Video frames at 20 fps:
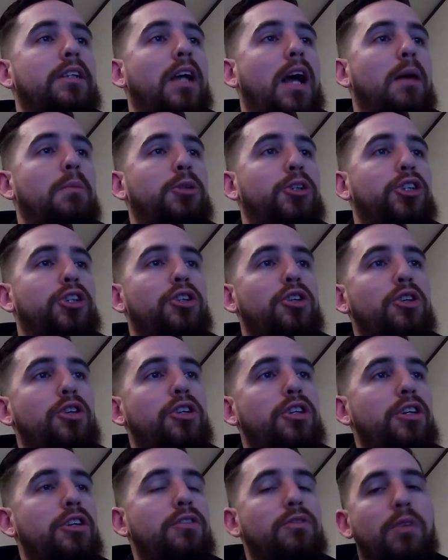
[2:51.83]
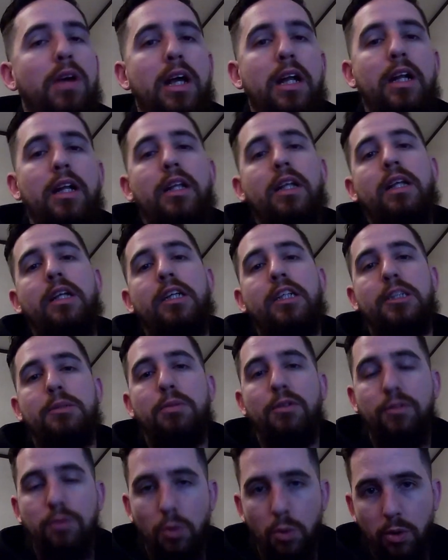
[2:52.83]
I'm sure you've ran into this
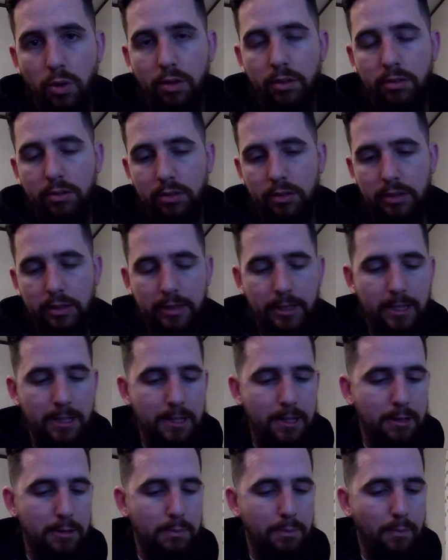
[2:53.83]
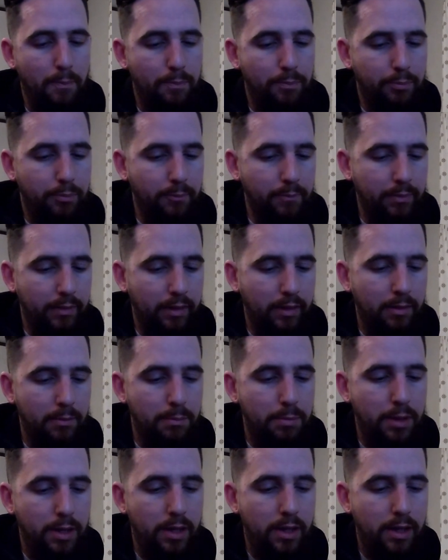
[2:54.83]
before,
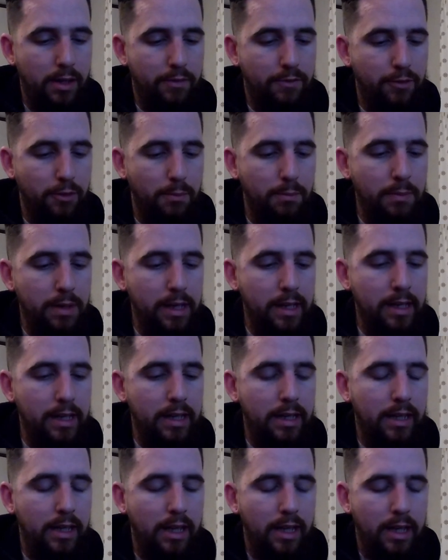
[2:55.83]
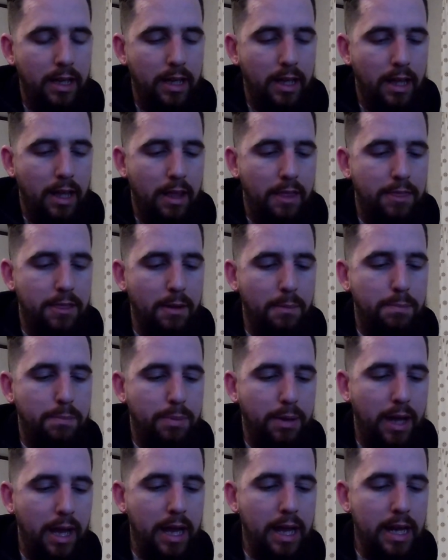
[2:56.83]
but for me, the
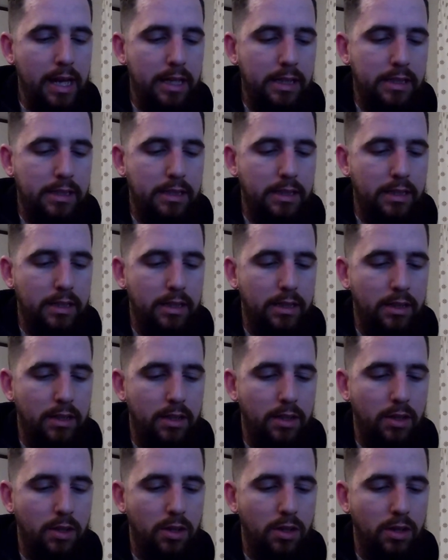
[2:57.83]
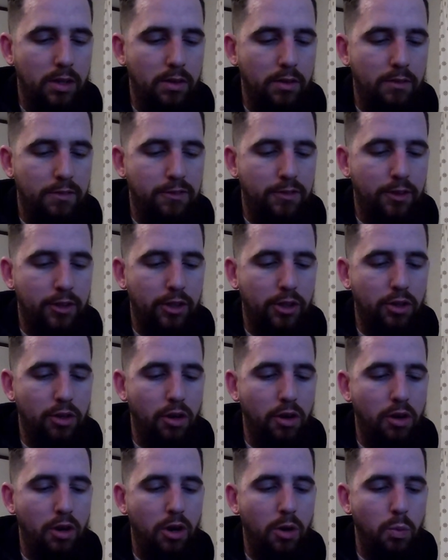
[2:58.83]
paint for the
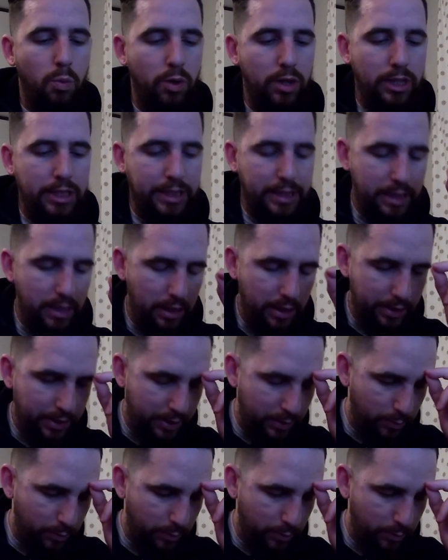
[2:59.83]
car was the